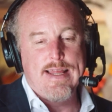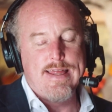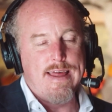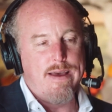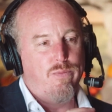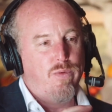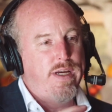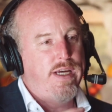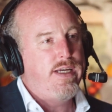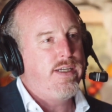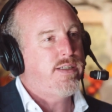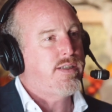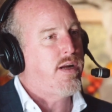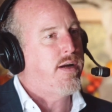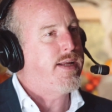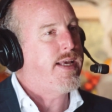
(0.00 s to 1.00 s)
then we
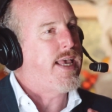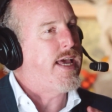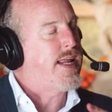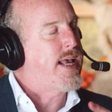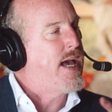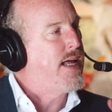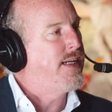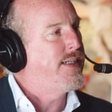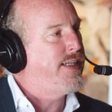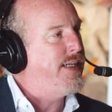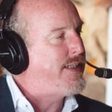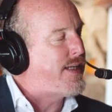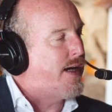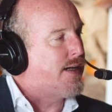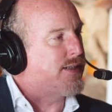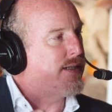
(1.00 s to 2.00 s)
started getting out of
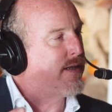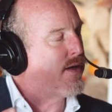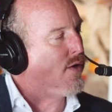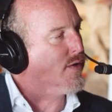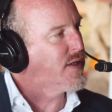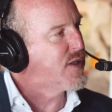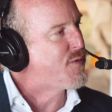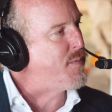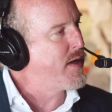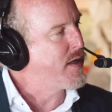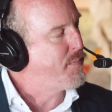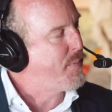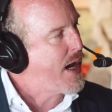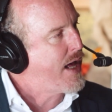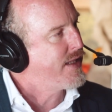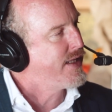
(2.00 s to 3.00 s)
detox into all this
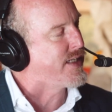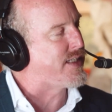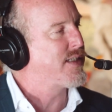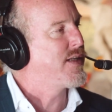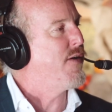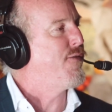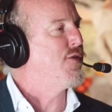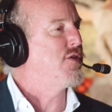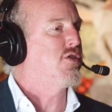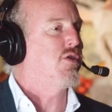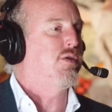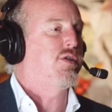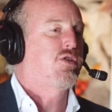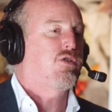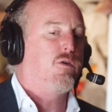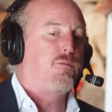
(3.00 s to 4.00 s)
metabolic stuff, and so
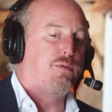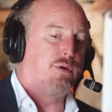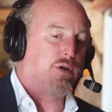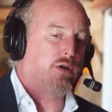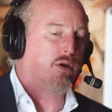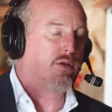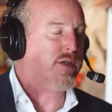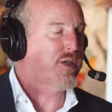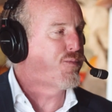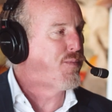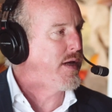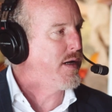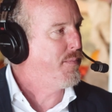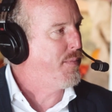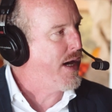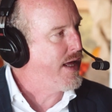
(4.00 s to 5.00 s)
I started putting all these
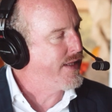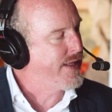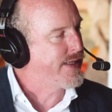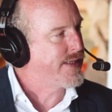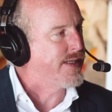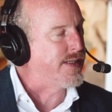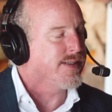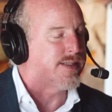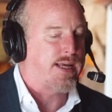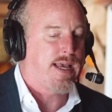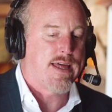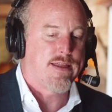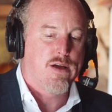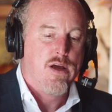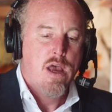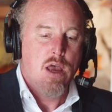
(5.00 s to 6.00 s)
metabolic things
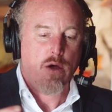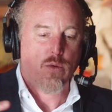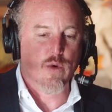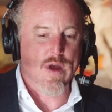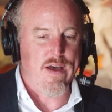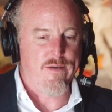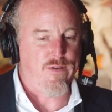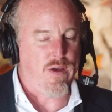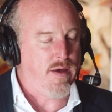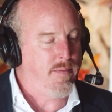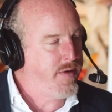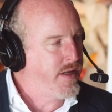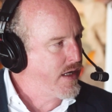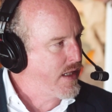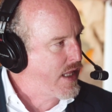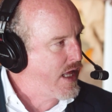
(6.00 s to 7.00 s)
together. We have
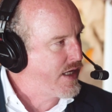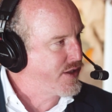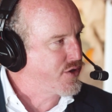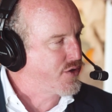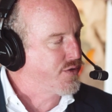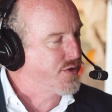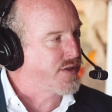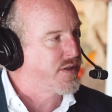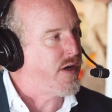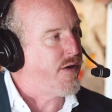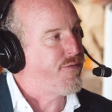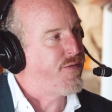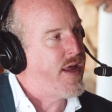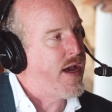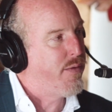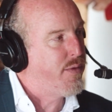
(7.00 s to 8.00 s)
immunological
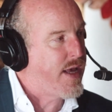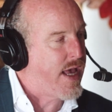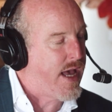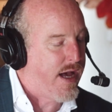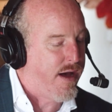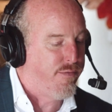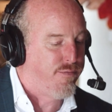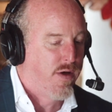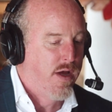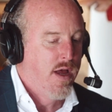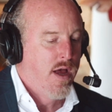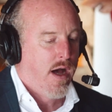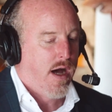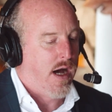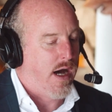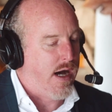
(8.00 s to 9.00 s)
stuff. Now we have
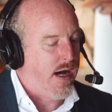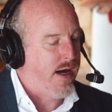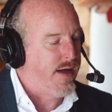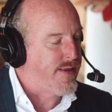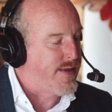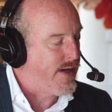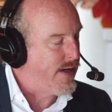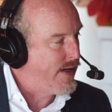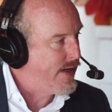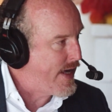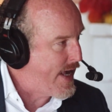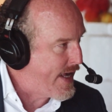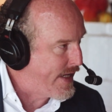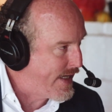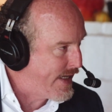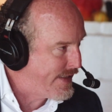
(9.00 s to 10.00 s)
the
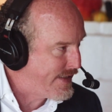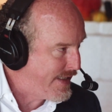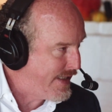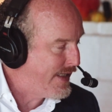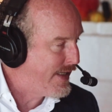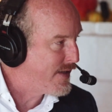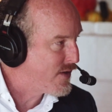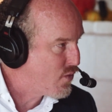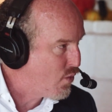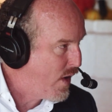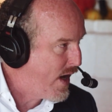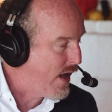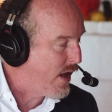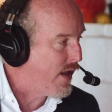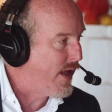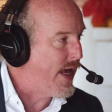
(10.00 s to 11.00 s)
NAD as
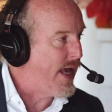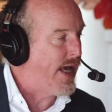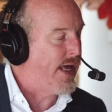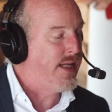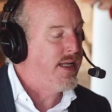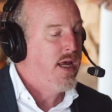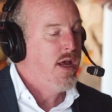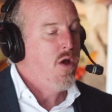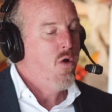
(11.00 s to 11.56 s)
well. And